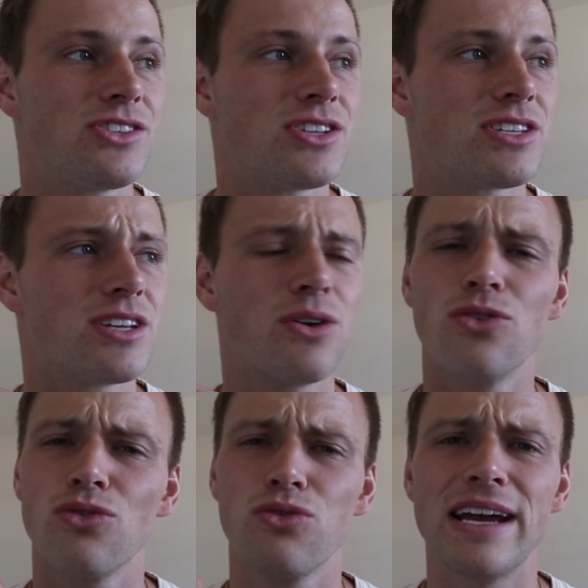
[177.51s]
just so
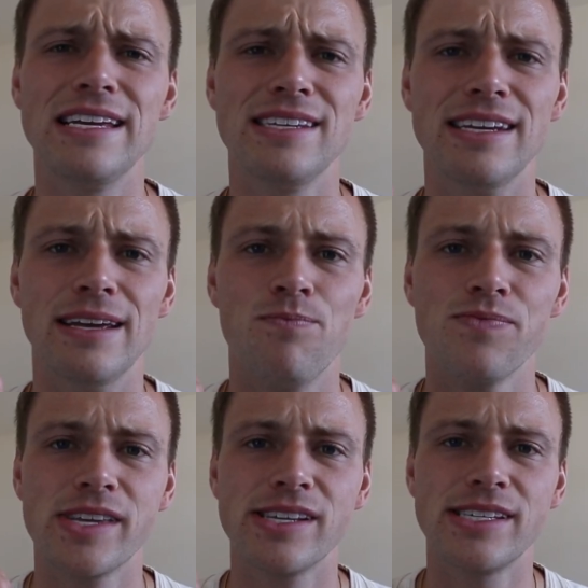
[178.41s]
crazy
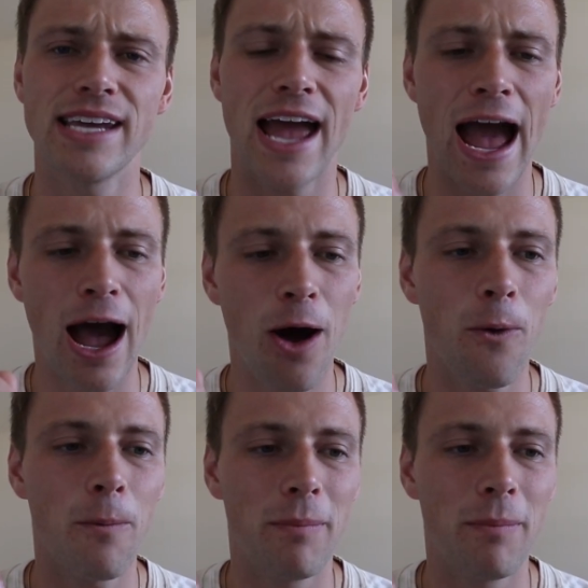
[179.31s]
to see how